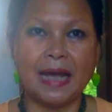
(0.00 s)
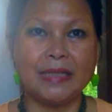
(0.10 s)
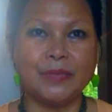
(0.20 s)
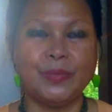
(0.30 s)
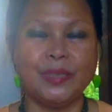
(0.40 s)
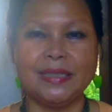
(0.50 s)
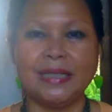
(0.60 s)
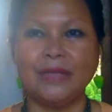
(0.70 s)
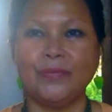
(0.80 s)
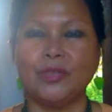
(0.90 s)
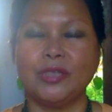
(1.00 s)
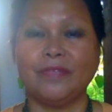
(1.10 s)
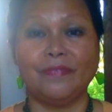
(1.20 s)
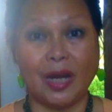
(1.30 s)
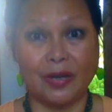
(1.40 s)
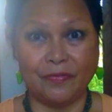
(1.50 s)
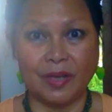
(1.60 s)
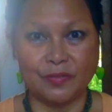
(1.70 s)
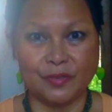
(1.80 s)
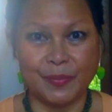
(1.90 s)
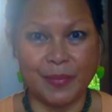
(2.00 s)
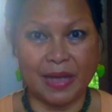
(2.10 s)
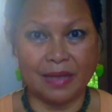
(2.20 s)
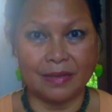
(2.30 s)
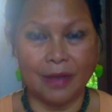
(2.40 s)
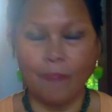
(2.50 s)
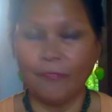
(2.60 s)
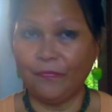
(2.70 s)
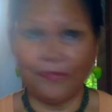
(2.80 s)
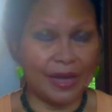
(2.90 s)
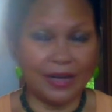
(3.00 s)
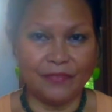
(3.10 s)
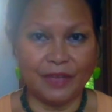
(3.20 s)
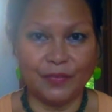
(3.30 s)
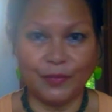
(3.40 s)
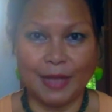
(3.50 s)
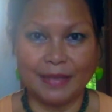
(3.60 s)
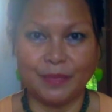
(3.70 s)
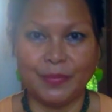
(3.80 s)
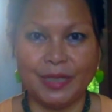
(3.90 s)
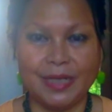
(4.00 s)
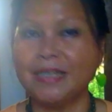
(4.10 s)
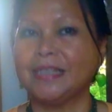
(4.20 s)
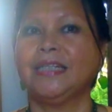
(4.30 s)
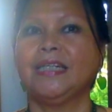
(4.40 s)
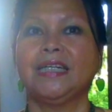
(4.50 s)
husband. He was a very faithful man, very faithful husband,